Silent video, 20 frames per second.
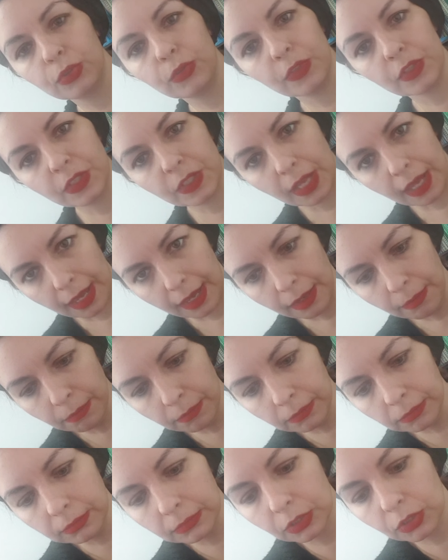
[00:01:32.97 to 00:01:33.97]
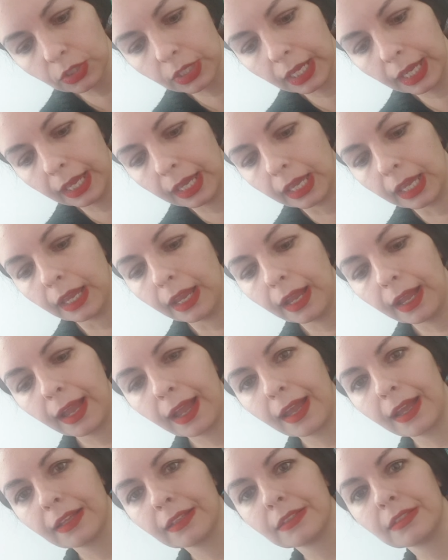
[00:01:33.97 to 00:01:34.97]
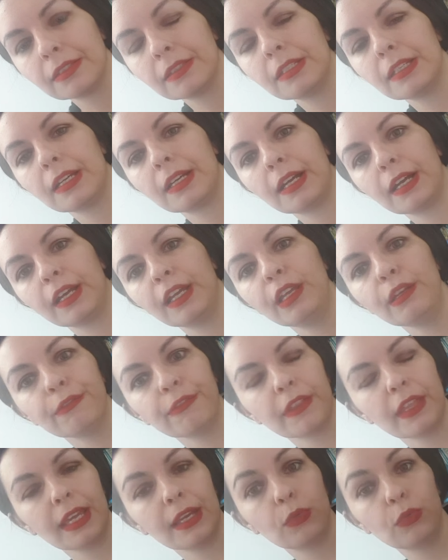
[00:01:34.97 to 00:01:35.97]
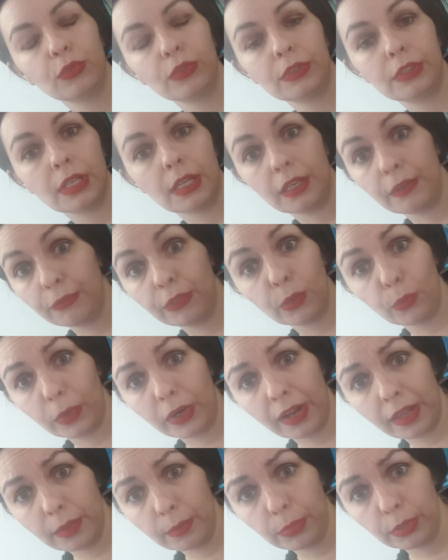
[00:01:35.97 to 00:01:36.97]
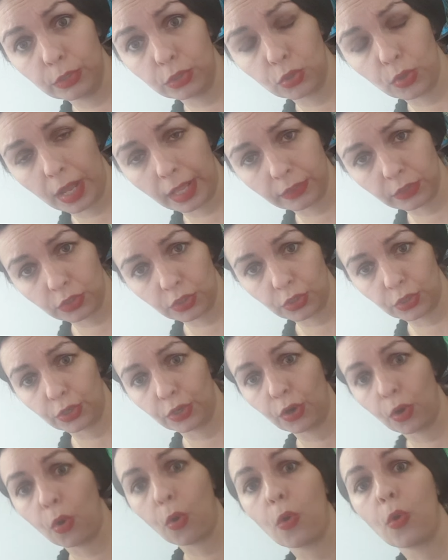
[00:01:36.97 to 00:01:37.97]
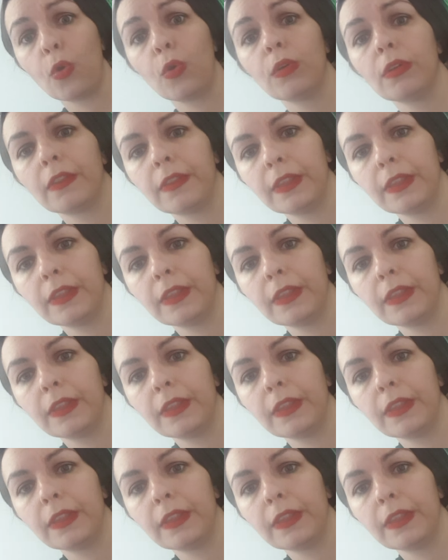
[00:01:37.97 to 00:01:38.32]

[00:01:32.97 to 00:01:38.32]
do the same. Okay, and if they were able to answer all